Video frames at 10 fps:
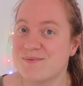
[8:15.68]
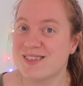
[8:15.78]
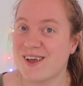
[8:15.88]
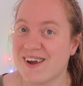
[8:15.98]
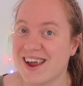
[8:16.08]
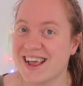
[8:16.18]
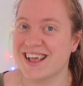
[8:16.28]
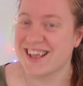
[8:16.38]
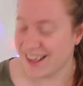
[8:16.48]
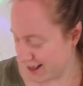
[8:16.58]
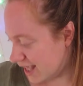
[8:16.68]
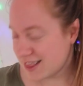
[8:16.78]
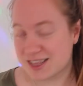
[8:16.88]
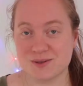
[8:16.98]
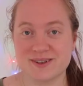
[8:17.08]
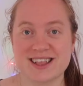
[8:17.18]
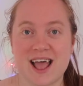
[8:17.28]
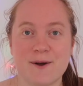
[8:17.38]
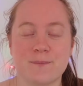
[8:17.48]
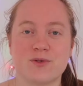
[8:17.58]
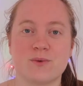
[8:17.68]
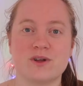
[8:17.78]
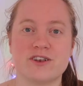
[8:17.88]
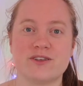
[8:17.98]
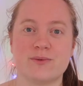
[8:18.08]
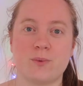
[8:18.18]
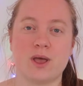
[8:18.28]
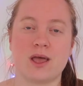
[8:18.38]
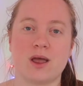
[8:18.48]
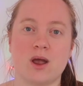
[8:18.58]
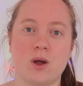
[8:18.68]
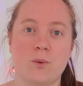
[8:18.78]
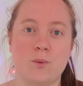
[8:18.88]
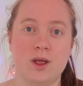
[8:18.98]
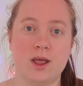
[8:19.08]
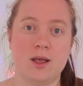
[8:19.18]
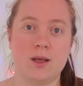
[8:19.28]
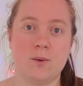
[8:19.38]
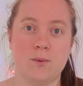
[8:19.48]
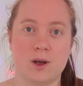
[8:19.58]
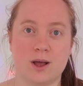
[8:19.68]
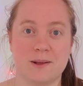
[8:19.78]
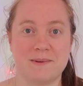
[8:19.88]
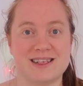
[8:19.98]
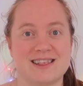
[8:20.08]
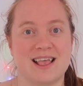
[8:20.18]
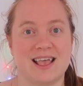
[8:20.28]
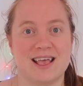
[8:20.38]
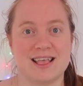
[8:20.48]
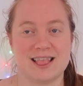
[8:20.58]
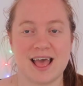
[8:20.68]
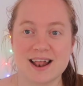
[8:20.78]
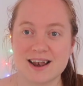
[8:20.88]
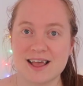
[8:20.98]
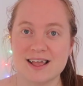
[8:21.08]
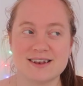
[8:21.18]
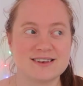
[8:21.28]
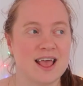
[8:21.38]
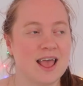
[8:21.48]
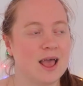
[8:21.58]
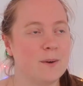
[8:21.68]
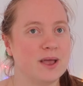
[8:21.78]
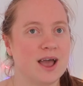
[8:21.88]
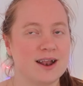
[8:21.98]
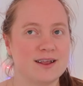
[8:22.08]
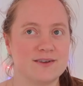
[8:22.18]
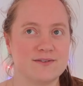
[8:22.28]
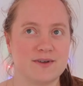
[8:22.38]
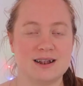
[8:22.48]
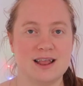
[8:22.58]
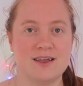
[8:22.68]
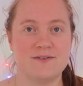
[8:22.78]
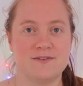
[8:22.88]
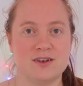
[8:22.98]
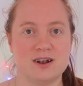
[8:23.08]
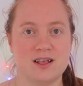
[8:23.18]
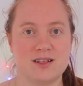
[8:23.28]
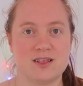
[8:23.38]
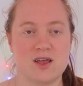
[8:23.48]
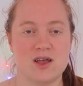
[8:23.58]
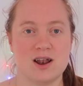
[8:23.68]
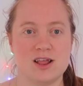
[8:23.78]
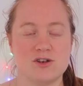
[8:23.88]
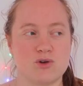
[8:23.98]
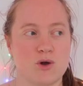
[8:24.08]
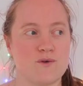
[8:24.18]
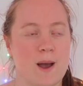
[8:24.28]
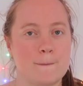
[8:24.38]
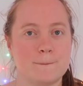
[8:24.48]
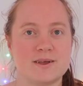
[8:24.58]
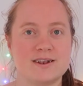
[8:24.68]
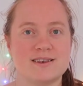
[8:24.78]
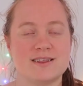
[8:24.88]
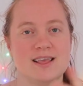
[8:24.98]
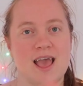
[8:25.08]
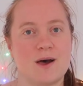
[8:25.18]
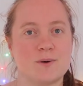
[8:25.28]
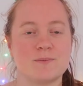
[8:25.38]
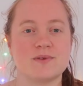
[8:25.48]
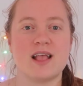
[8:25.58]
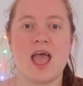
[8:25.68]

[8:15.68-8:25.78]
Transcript: Sorry. In the Swiss Alps, which is where we were going to be staying that night. And we kind of left Lucerne and drove up into the Alps